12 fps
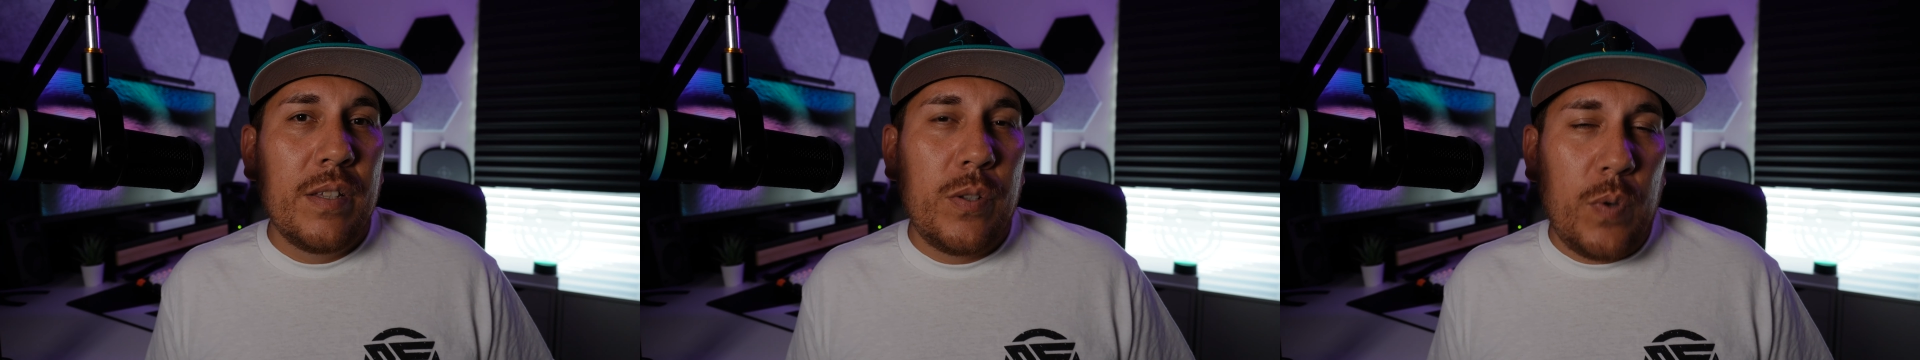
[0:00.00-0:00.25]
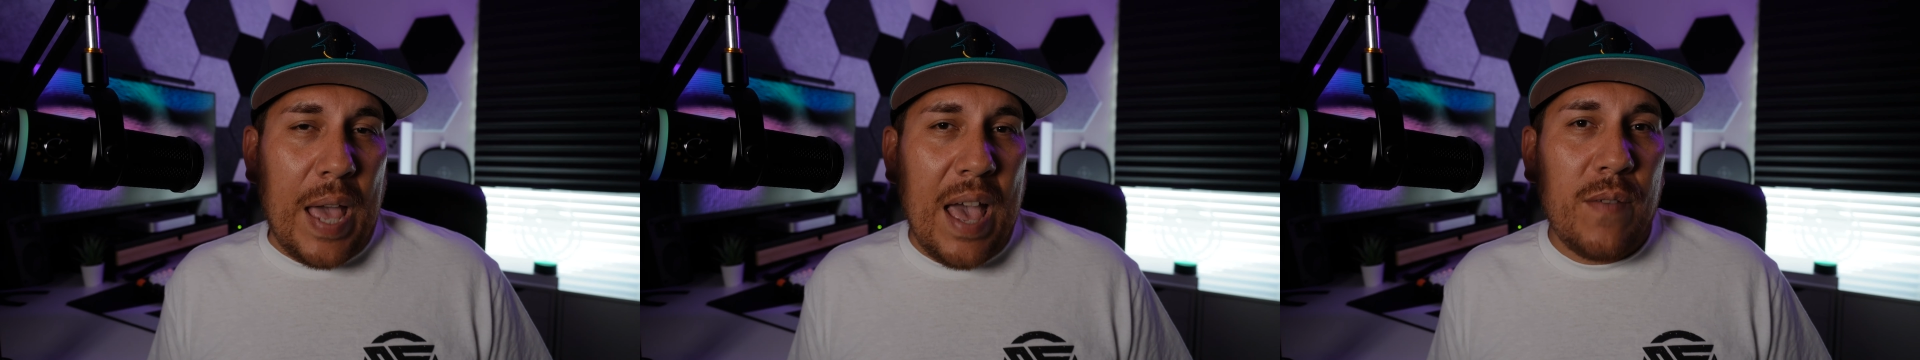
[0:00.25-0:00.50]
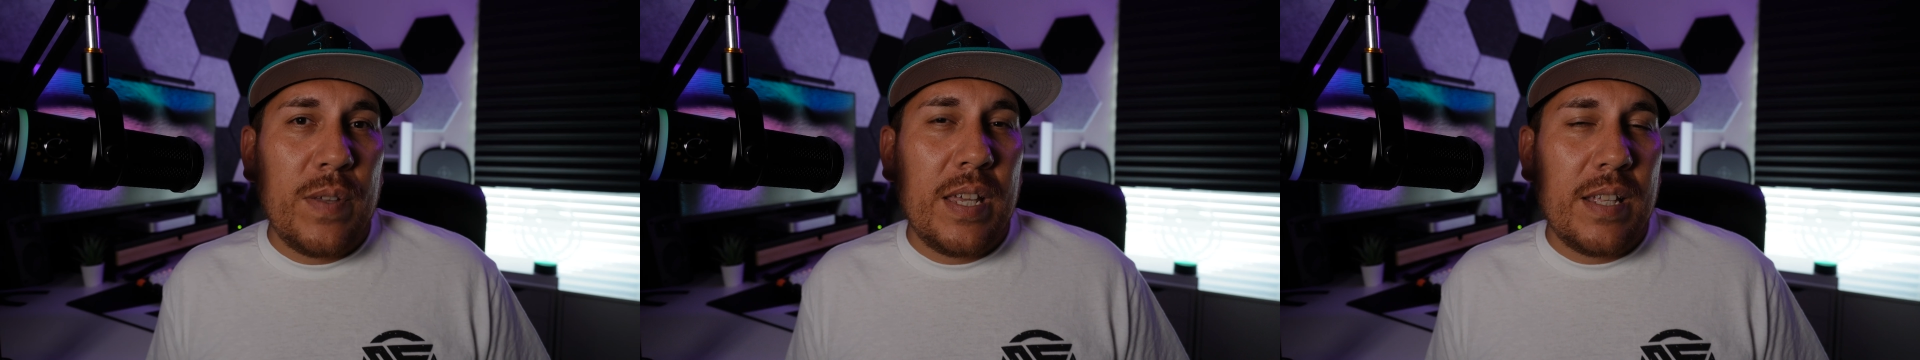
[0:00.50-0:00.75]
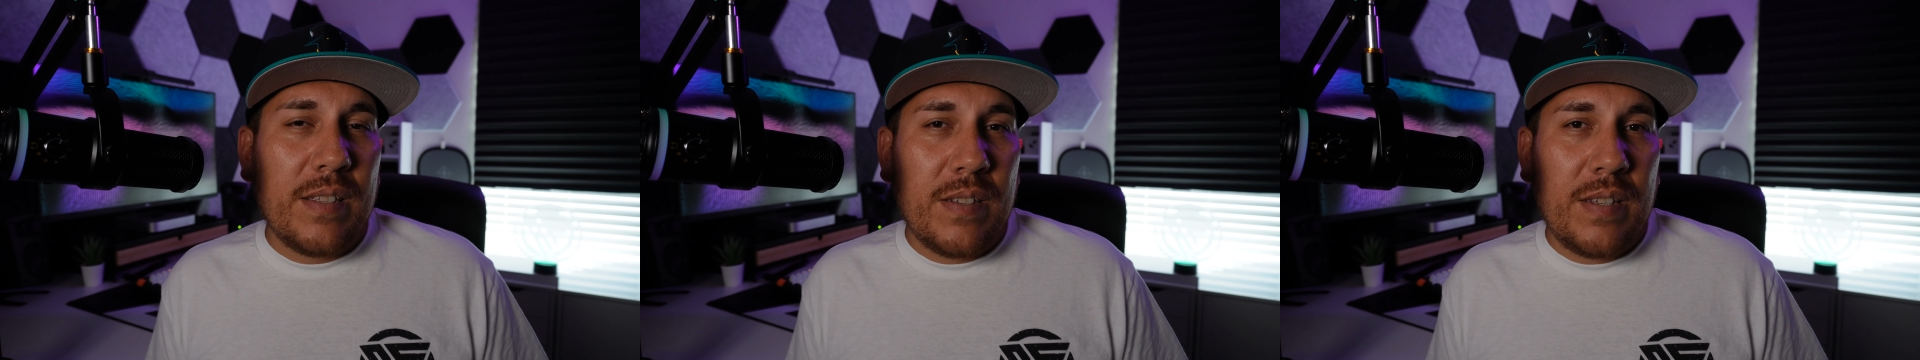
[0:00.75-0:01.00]
to having
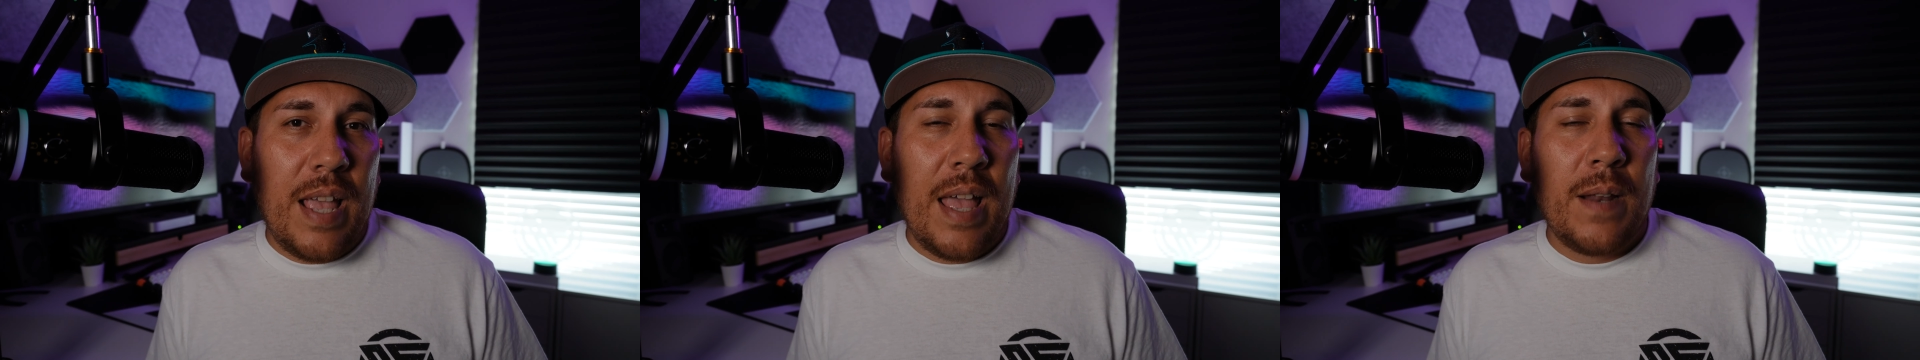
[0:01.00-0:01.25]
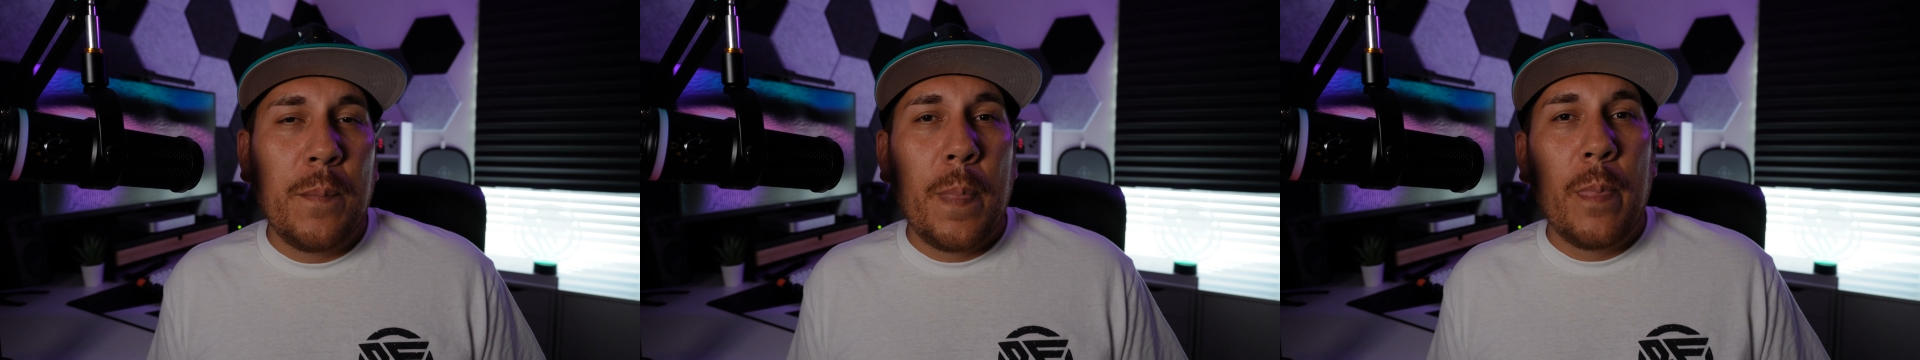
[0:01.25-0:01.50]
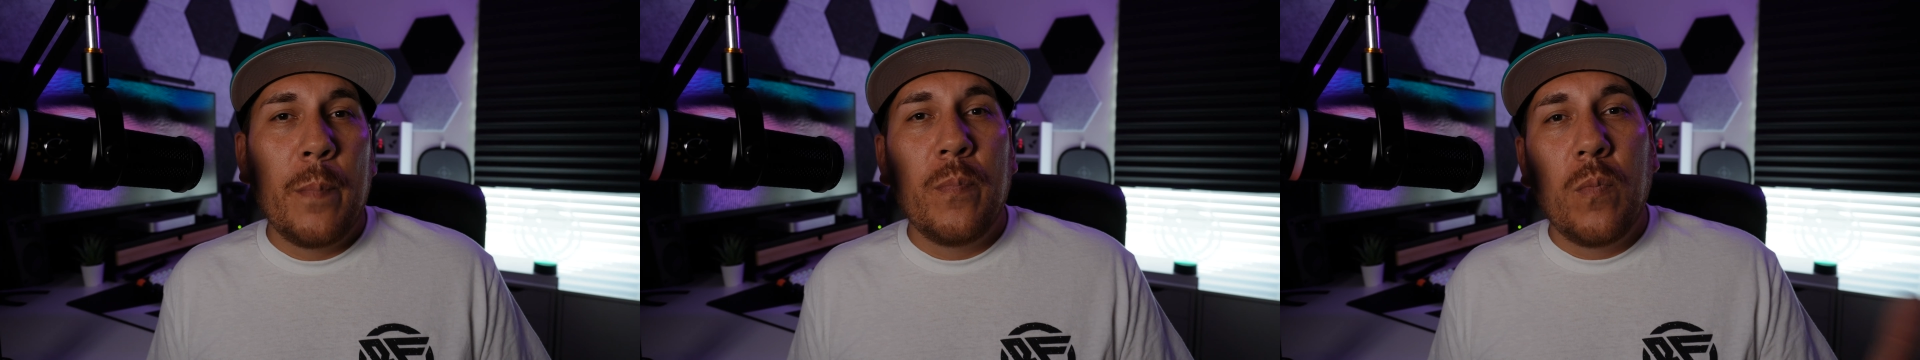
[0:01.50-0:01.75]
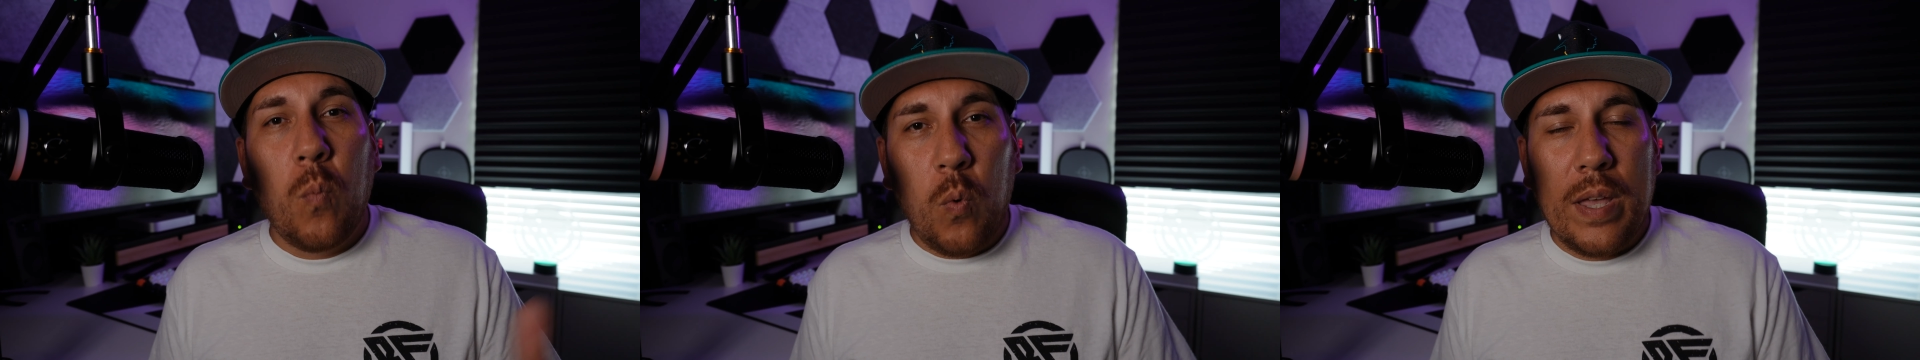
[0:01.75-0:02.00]
it set
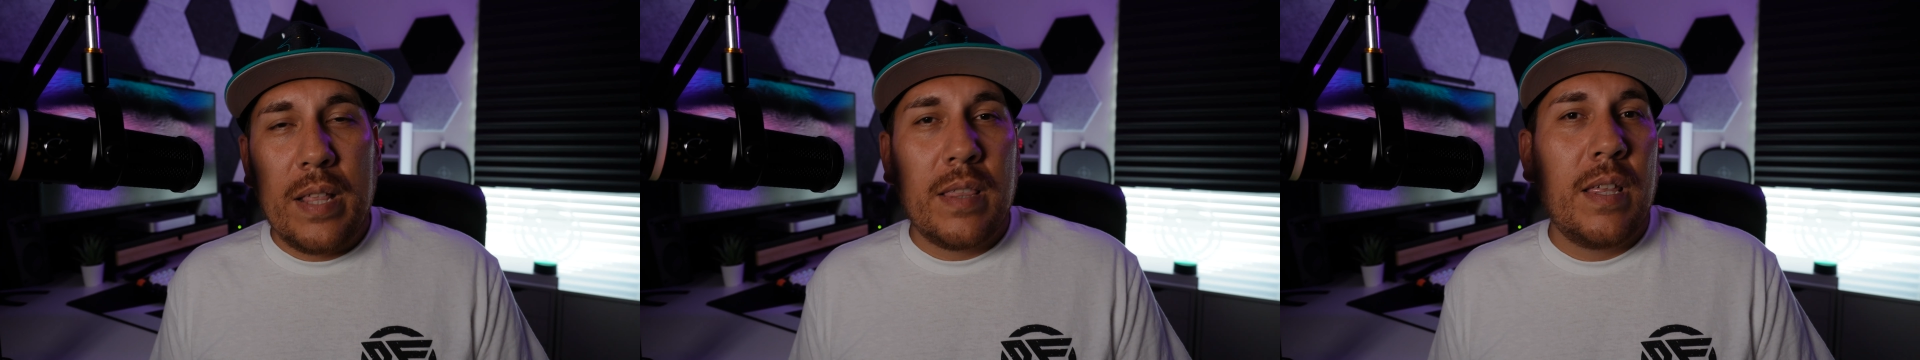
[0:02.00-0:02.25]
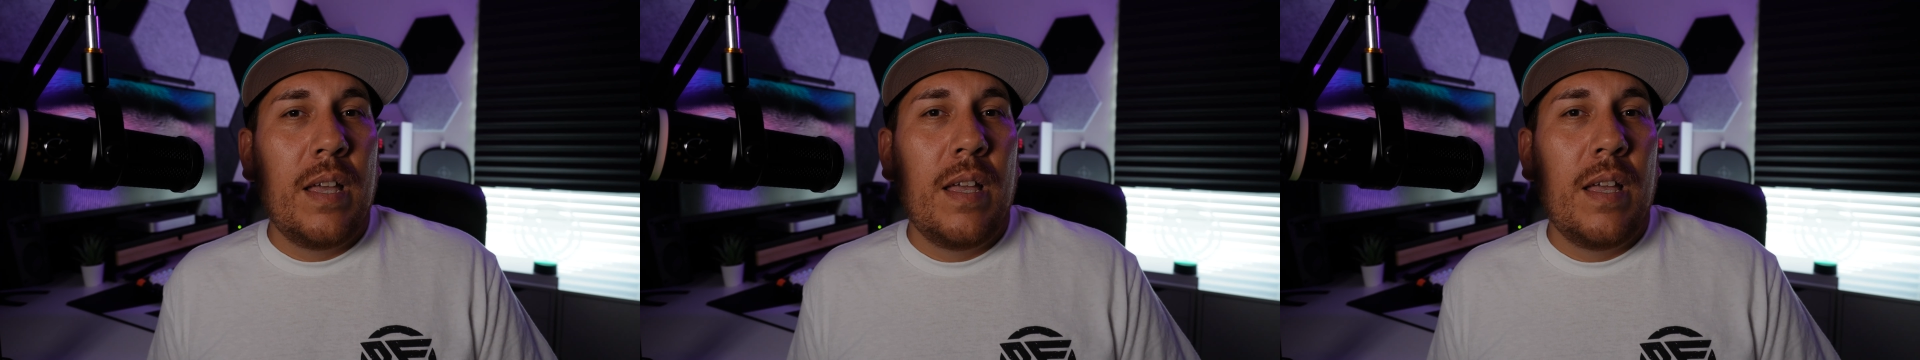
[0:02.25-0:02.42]
with